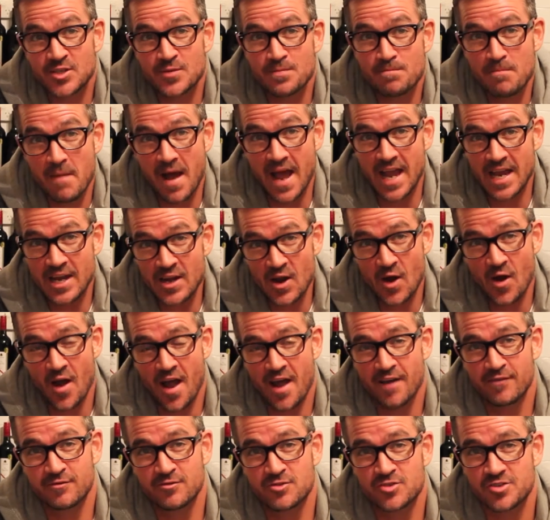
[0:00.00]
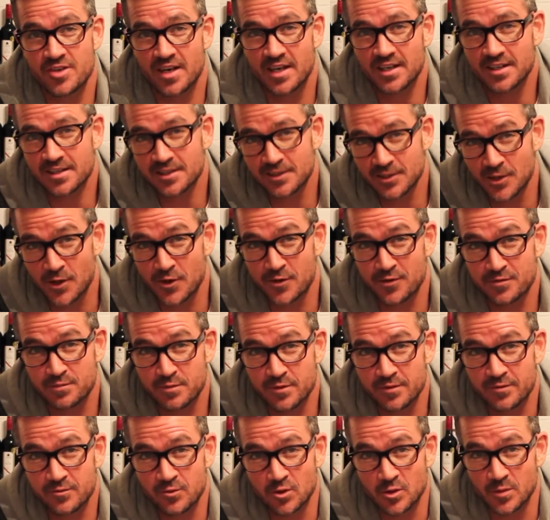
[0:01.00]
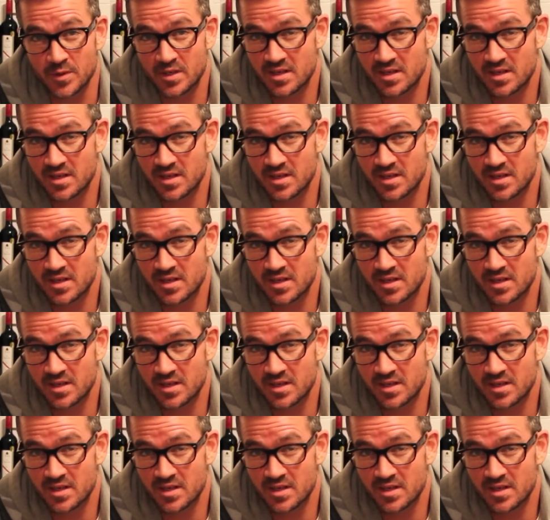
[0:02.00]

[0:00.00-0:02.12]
you may not have drunk a lot of before